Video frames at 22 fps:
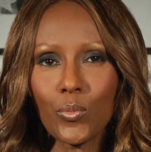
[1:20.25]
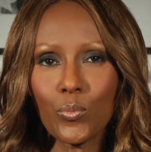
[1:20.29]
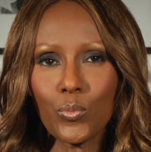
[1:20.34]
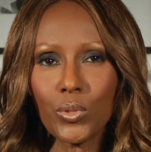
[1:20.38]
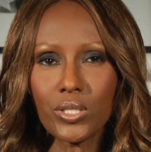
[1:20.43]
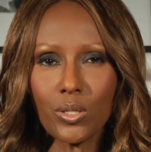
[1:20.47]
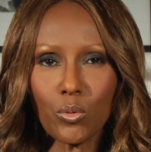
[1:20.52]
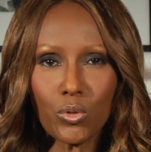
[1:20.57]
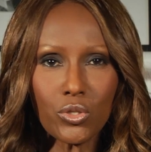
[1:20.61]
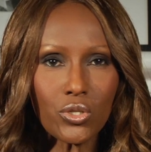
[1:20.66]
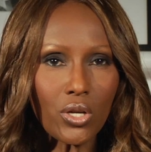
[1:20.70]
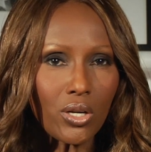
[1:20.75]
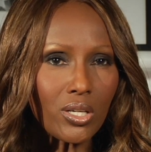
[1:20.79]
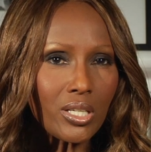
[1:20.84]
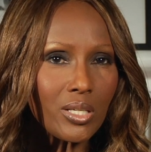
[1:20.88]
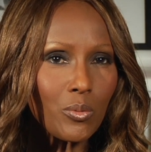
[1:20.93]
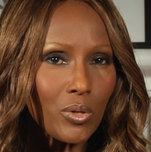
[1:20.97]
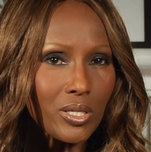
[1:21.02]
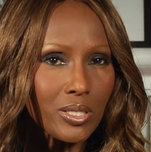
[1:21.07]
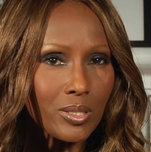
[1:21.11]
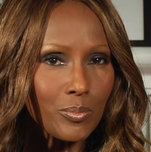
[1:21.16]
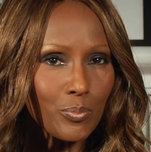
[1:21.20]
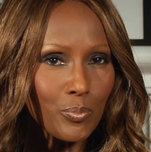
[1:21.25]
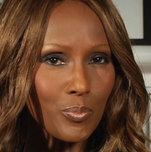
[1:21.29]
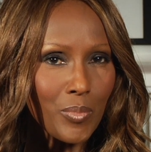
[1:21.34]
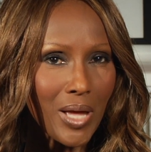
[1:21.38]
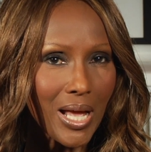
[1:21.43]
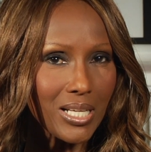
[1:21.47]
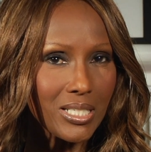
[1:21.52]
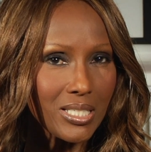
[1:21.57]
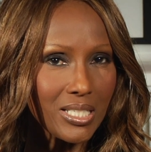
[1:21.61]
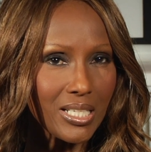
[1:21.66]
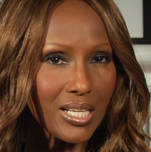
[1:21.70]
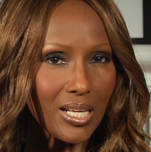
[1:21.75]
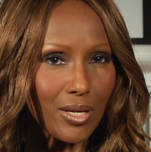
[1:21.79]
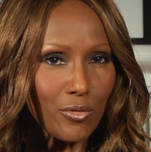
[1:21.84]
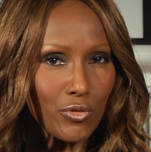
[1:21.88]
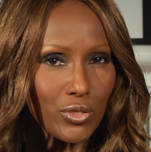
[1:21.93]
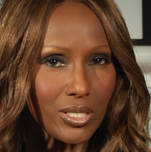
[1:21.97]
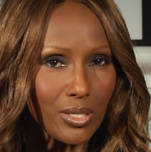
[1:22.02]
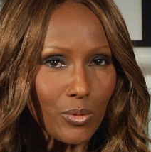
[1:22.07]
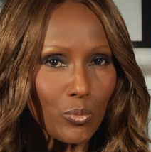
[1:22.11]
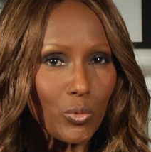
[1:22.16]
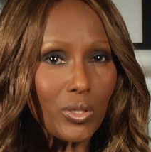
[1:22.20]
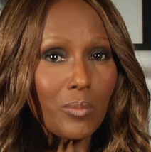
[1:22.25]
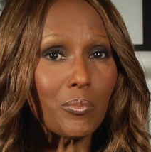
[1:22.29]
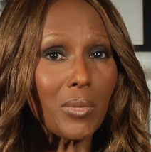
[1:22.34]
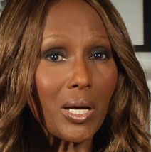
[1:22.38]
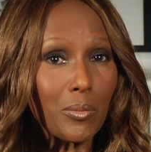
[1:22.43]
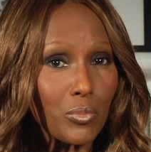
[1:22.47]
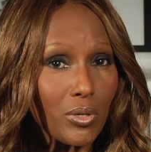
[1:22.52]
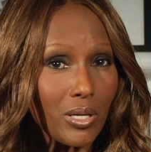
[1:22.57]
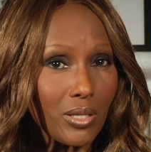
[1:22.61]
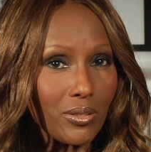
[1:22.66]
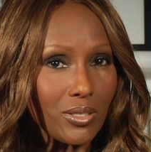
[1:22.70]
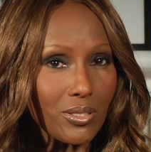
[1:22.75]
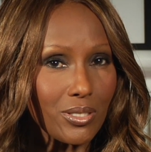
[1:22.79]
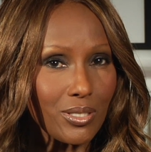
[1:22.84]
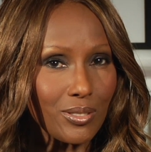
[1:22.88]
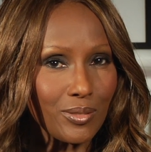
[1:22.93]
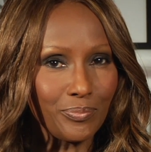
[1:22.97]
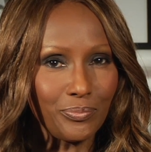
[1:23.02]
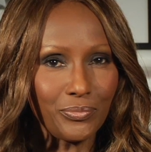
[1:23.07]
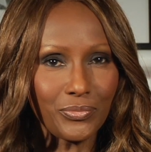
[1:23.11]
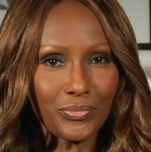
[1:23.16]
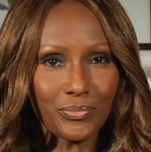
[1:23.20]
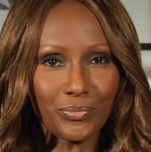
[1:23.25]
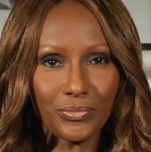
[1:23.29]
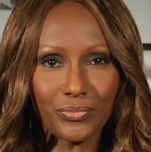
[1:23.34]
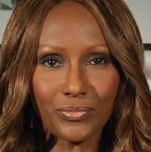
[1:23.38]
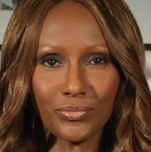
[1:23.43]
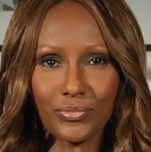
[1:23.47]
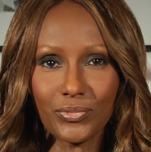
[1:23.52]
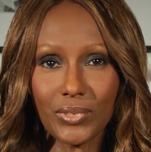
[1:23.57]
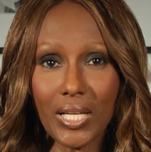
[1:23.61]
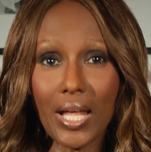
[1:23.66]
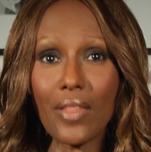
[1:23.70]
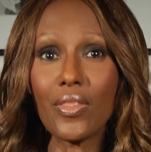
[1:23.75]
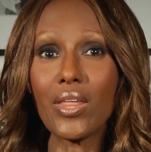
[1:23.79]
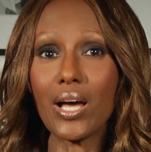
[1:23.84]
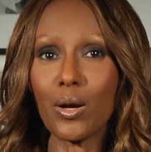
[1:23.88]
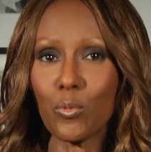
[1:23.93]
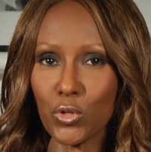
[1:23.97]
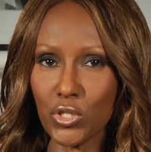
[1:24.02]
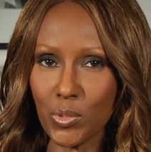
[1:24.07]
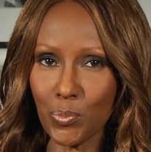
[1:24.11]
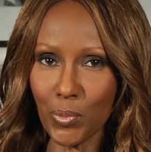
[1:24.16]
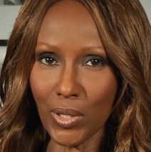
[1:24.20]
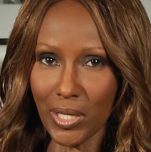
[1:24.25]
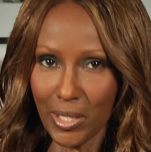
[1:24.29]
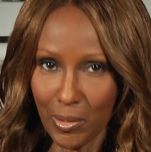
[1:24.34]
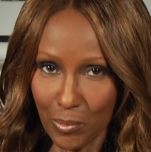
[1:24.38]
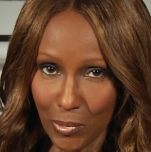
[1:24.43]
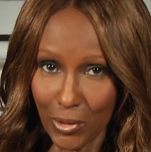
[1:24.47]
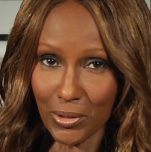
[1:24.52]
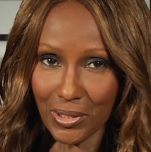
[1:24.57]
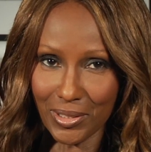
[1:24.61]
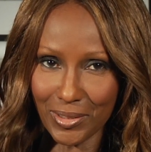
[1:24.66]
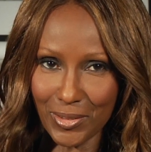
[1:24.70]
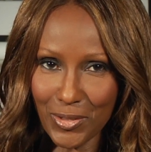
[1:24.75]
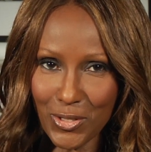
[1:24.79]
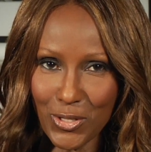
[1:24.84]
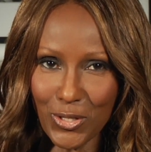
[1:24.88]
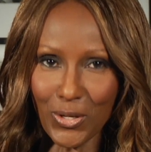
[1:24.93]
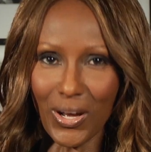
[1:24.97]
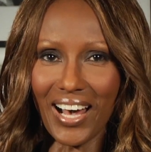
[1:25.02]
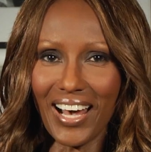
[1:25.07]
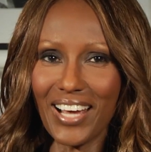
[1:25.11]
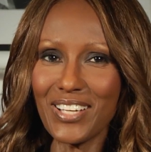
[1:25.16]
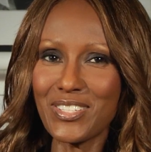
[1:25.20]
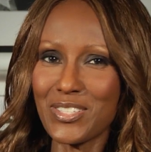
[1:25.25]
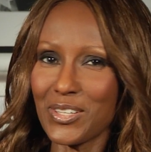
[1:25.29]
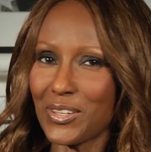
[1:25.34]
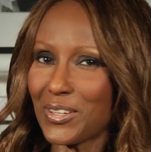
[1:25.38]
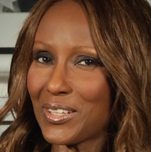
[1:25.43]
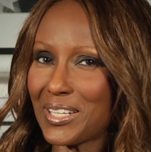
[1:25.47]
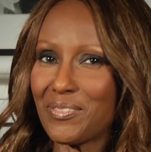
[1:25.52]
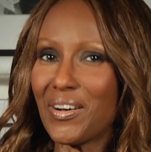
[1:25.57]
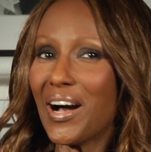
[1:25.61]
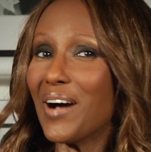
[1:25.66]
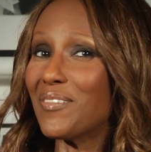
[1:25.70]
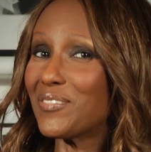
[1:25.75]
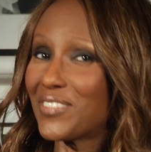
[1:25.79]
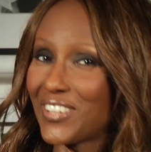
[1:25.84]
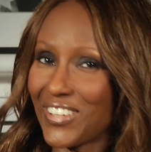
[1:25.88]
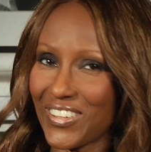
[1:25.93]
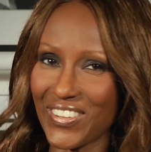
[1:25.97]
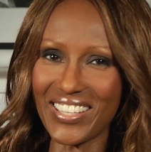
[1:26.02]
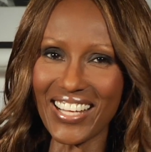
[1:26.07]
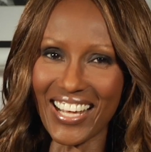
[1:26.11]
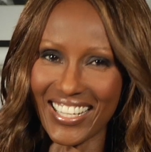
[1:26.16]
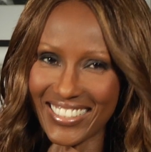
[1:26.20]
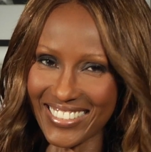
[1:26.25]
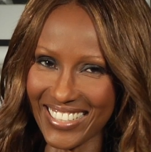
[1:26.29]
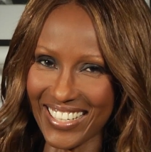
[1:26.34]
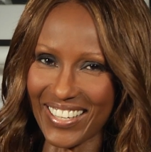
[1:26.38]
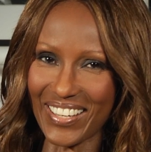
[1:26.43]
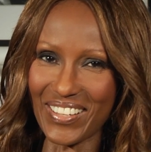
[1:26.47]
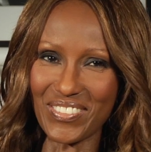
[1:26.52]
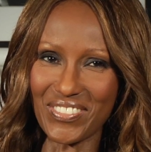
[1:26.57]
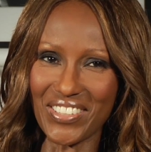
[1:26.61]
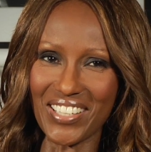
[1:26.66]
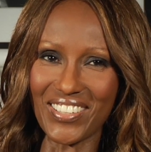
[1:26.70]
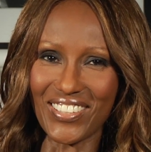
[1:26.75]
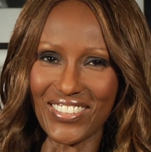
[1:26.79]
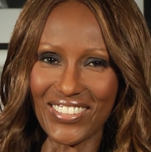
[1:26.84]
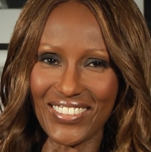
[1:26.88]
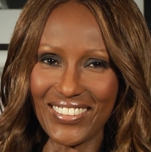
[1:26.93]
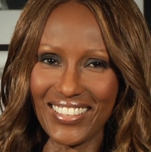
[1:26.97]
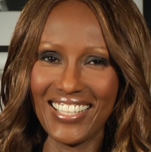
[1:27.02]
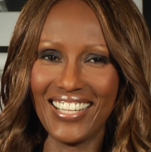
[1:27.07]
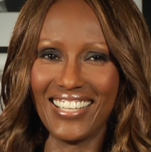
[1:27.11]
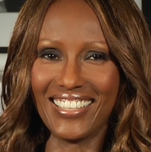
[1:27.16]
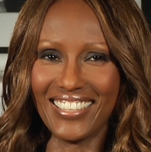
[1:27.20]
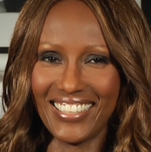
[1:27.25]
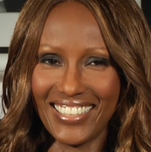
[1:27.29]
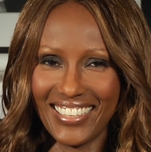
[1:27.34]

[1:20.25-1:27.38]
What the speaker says: But there was only one magazine I've seen with my brothers, and that was Playboy. So I told him I'm not that kind of a girl.